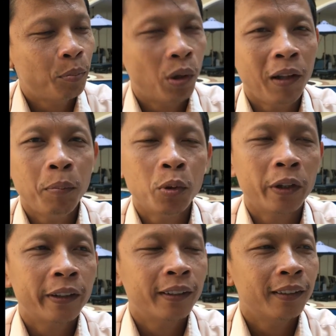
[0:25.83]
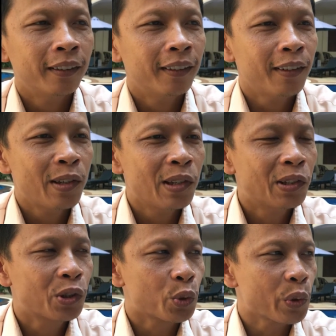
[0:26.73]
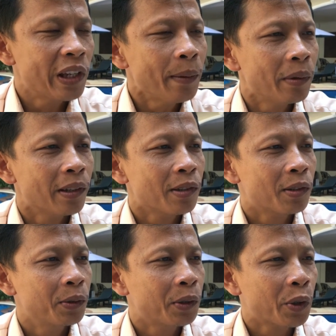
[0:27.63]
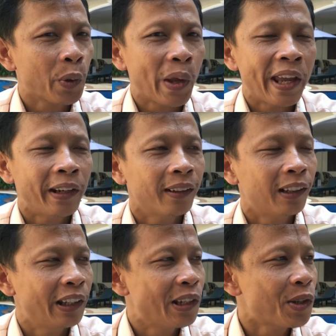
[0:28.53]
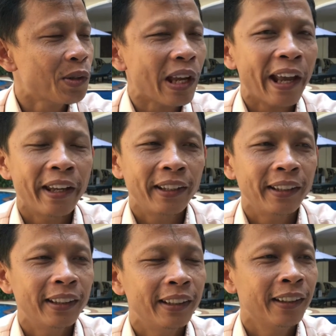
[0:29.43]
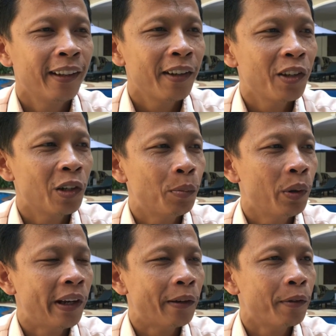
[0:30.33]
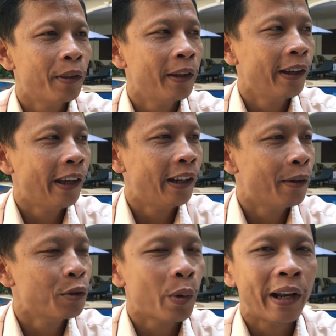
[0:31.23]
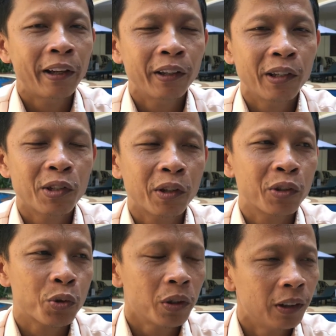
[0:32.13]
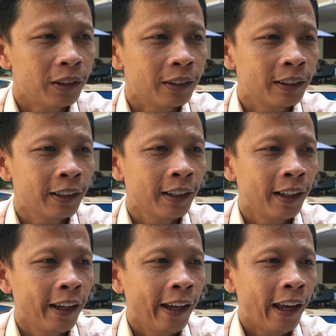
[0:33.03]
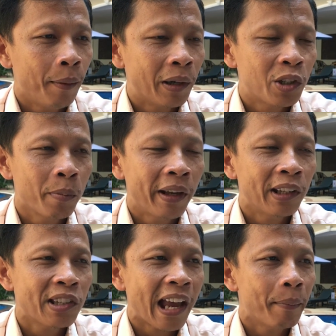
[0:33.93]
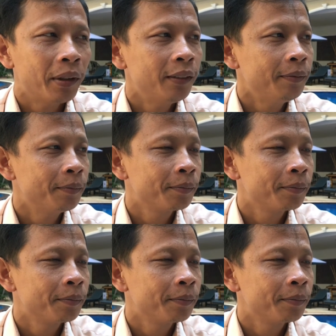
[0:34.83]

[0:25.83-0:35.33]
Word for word: Pol Pot, his dream is to create a clean society you know, put everything and everyone under his control. But to make this happen,